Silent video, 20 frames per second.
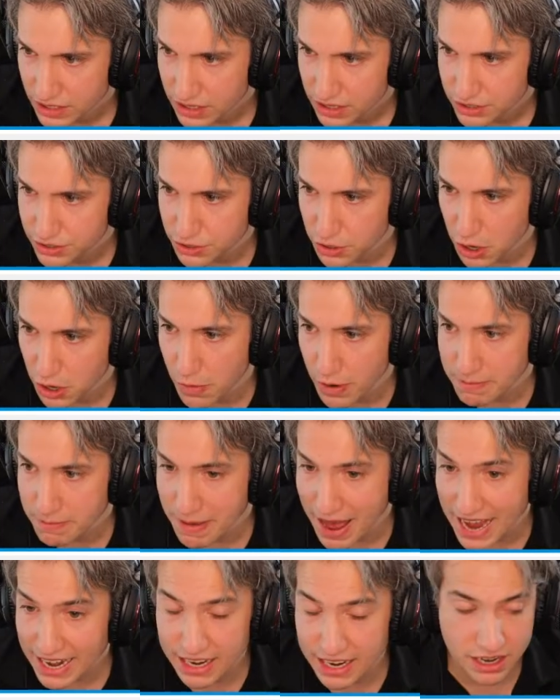So going
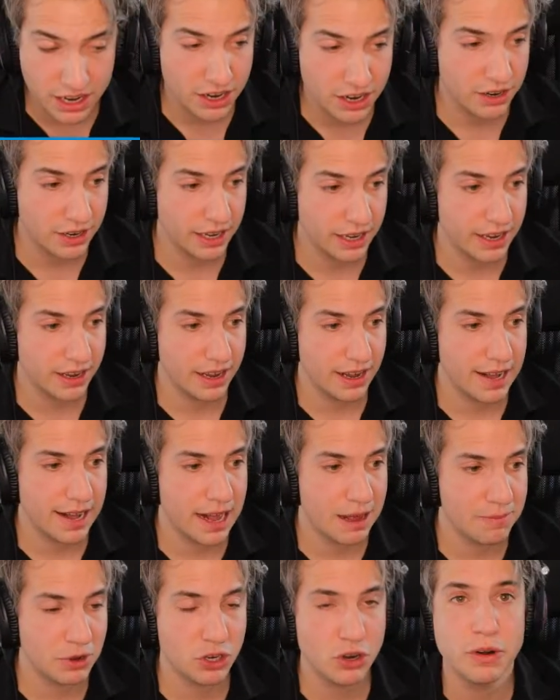back here,
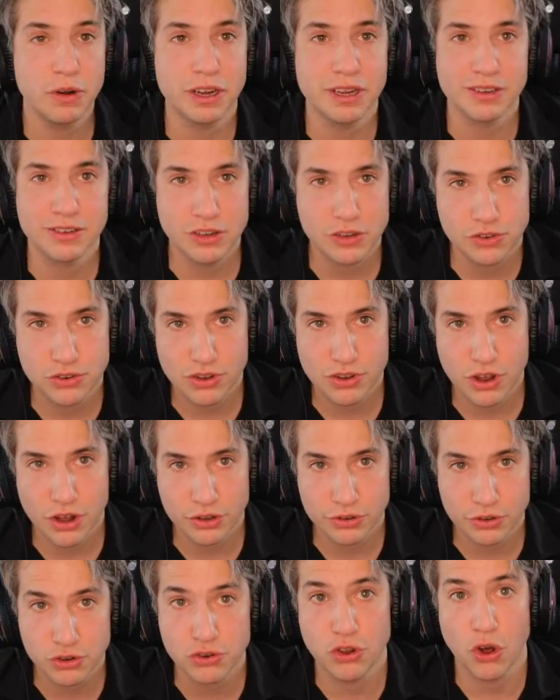I'm not going
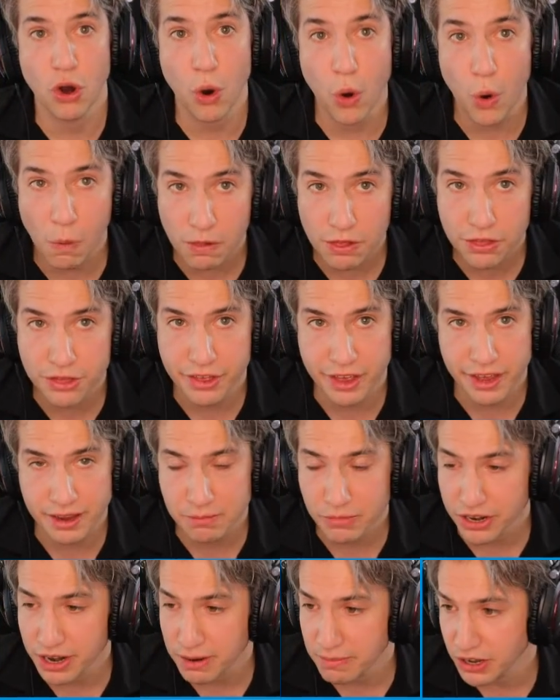to do the whole
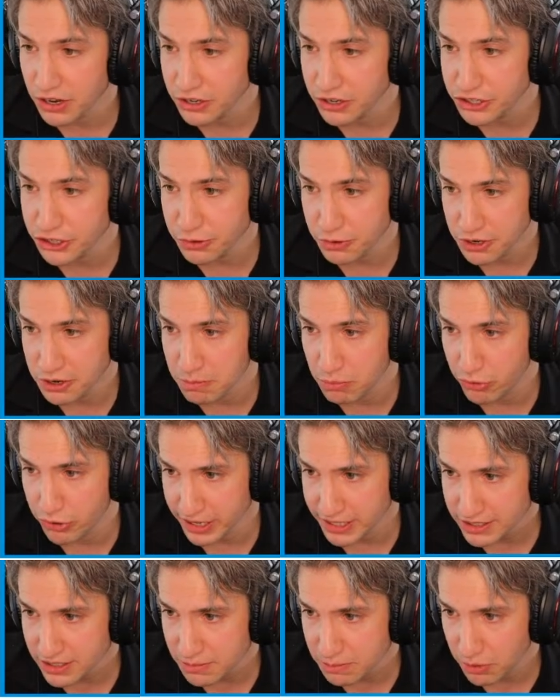thing, but I'm going to show you the
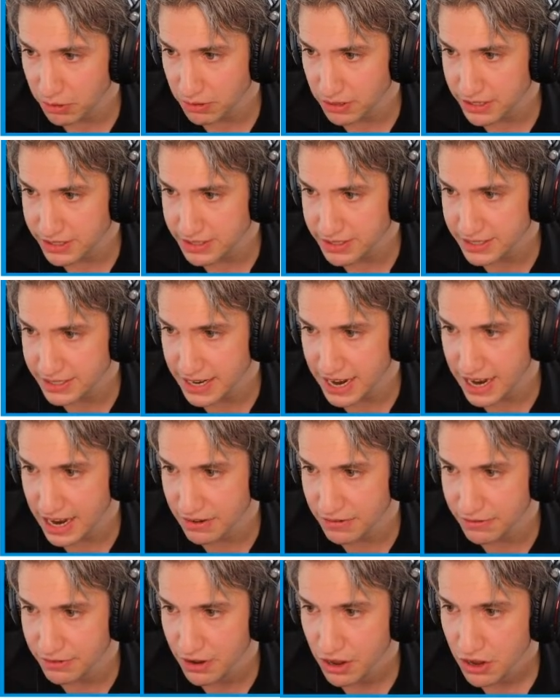principle. Let's say I
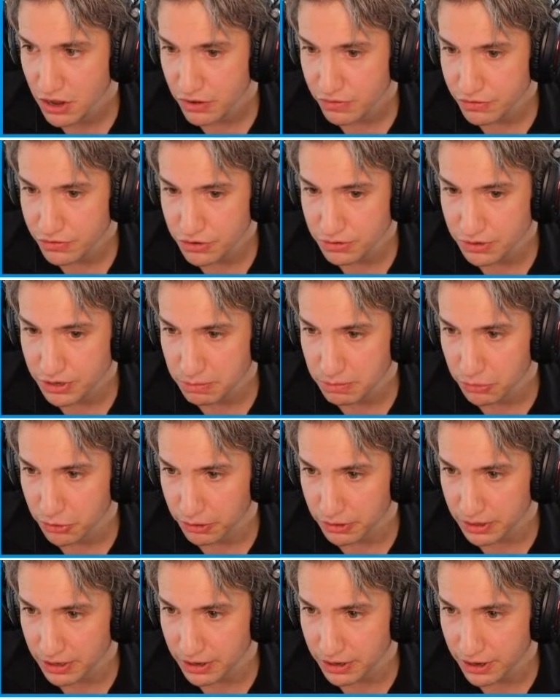have view
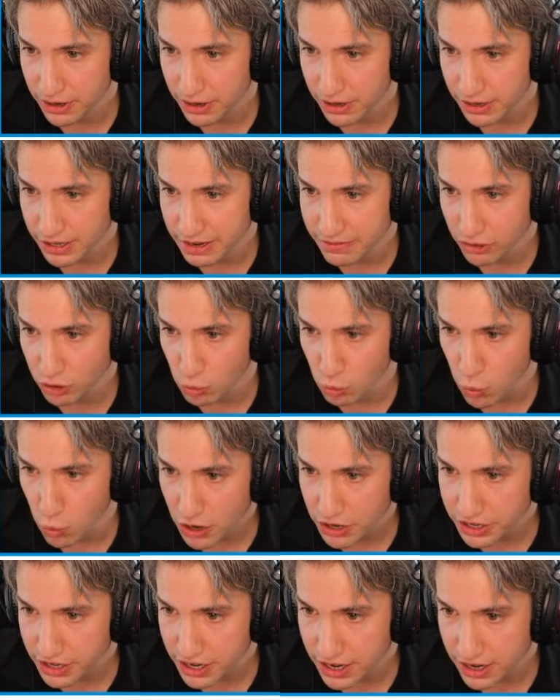number level
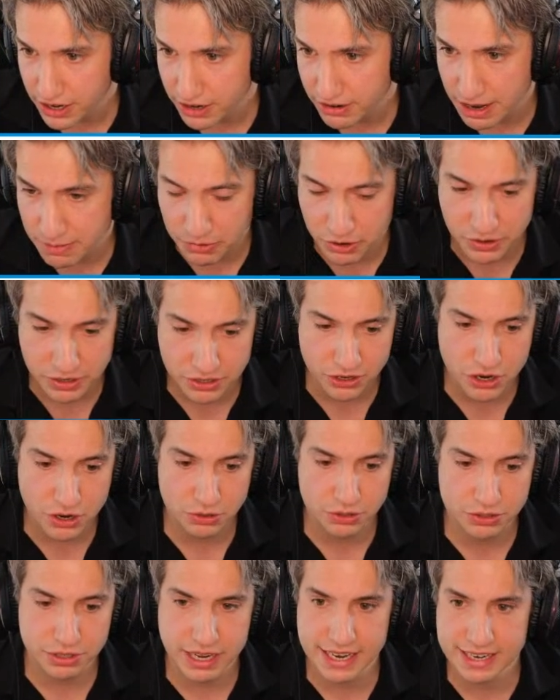1 here. I'm going to
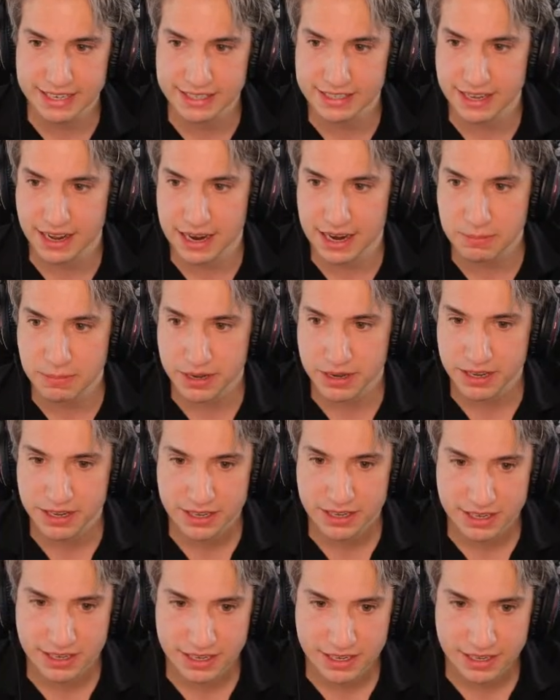go to edit type,
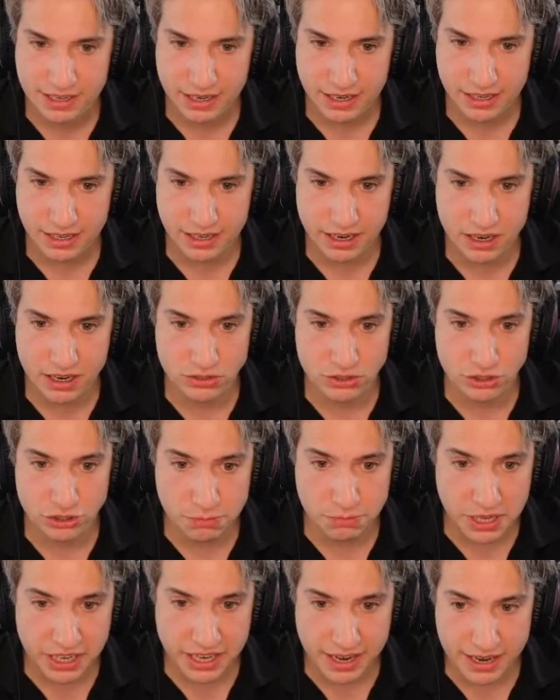click on
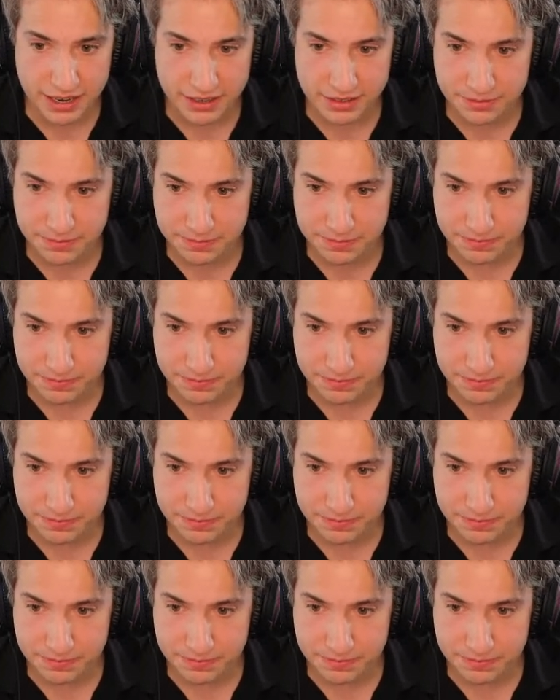duplicate,